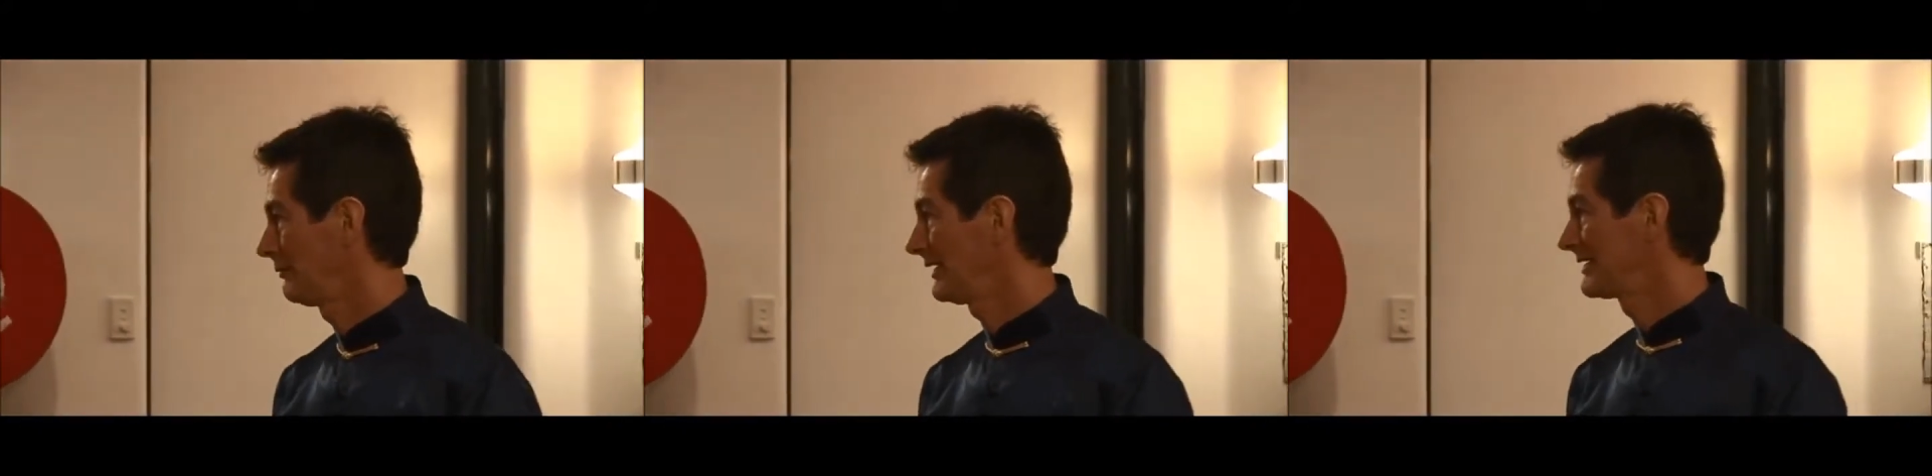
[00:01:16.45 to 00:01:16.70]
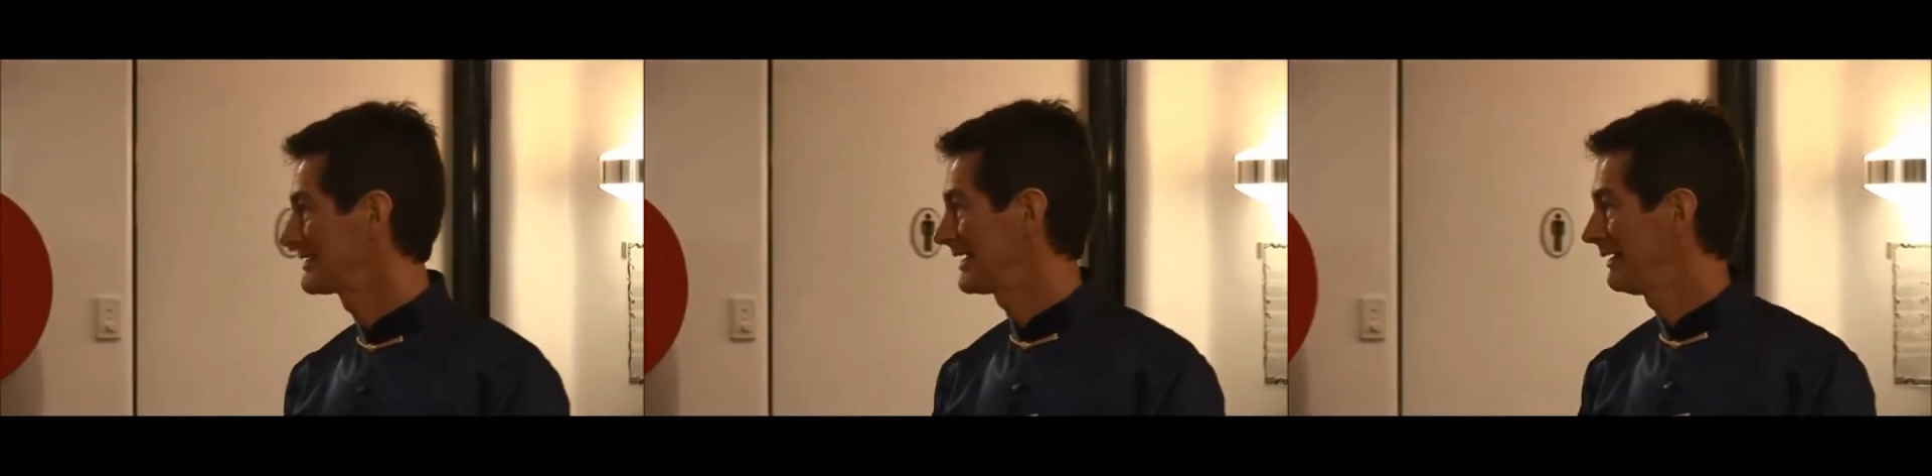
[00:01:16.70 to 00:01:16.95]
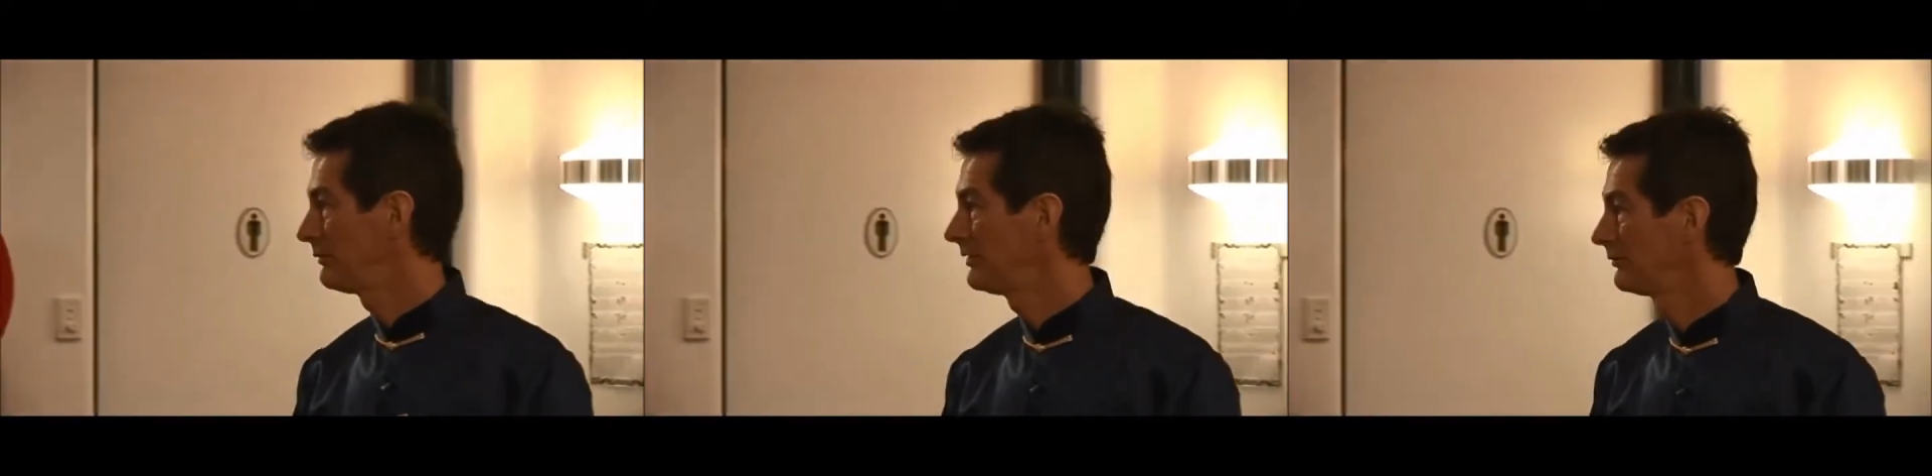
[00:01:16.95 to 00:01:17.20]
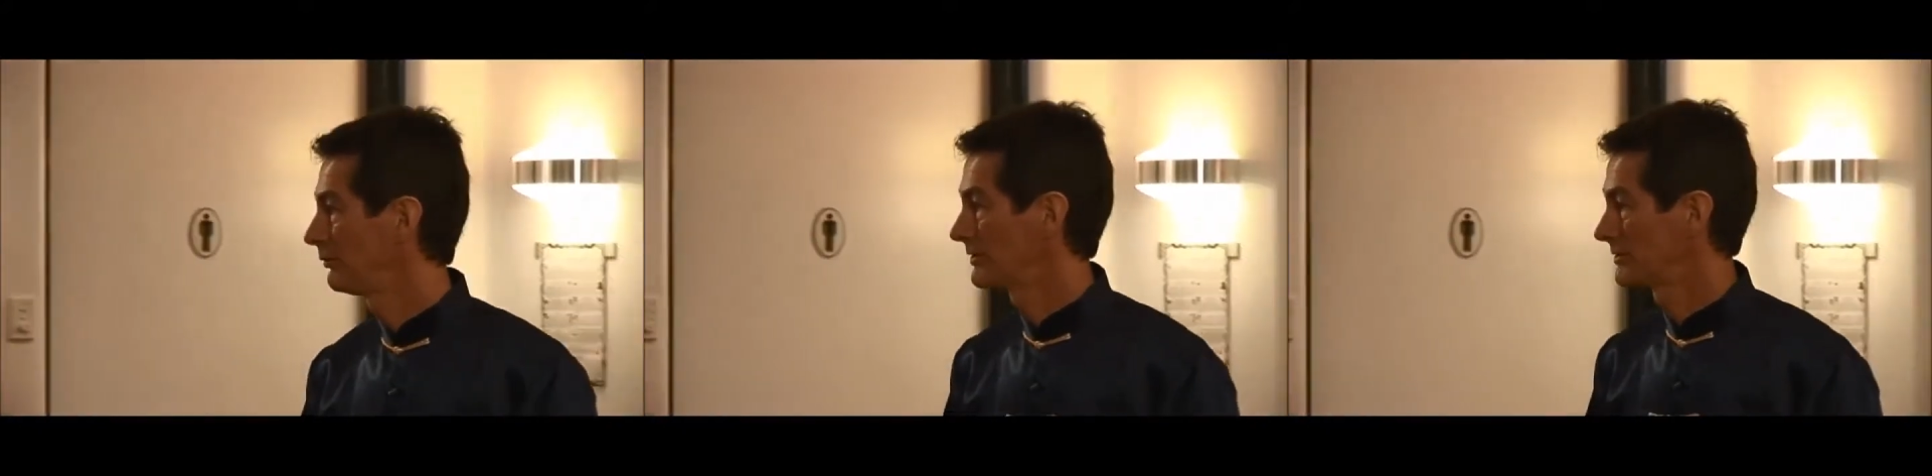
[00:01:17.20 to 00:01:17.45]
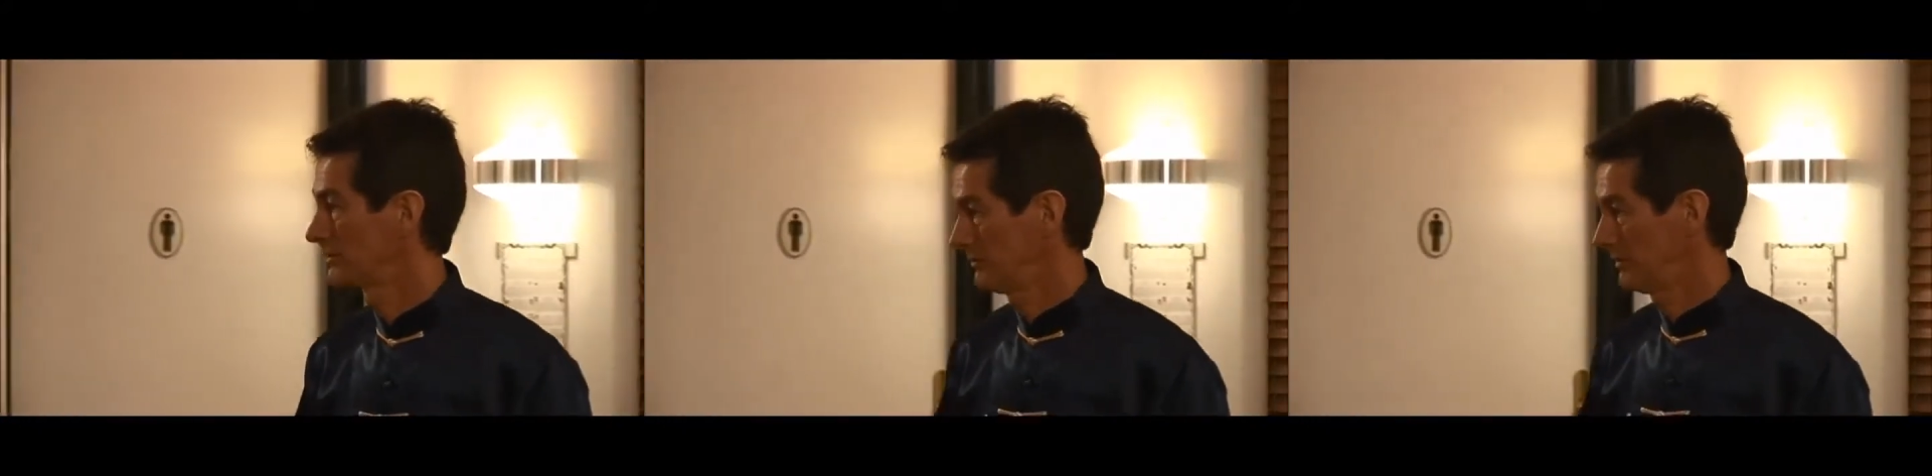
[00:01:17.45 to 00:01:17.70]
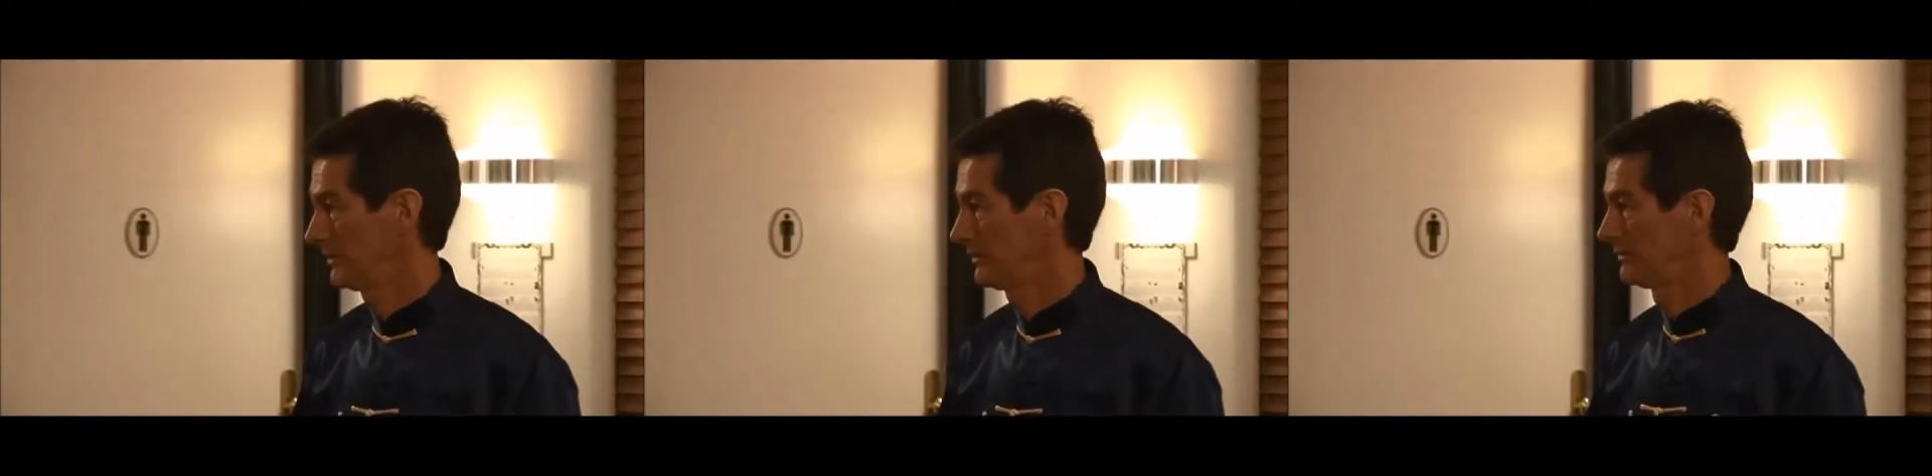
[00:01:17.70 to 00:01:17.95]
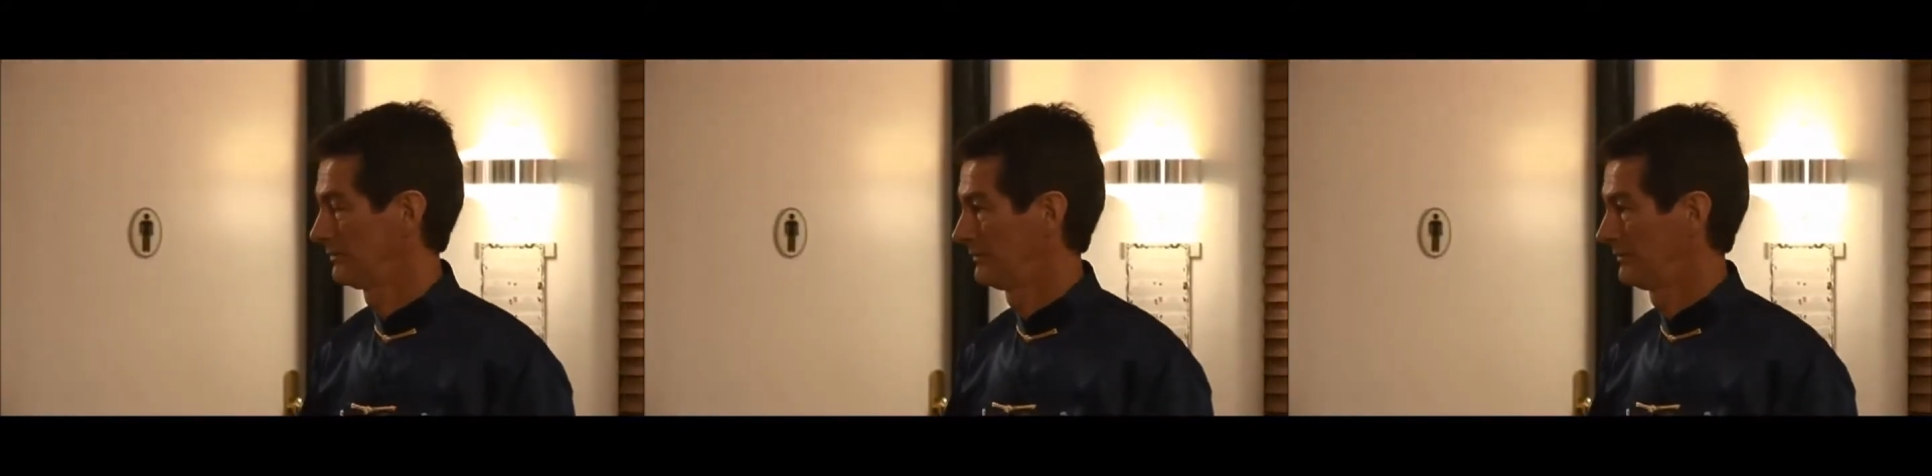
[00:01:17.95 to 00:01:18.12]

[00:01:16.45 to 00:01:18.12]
would be examined once a week,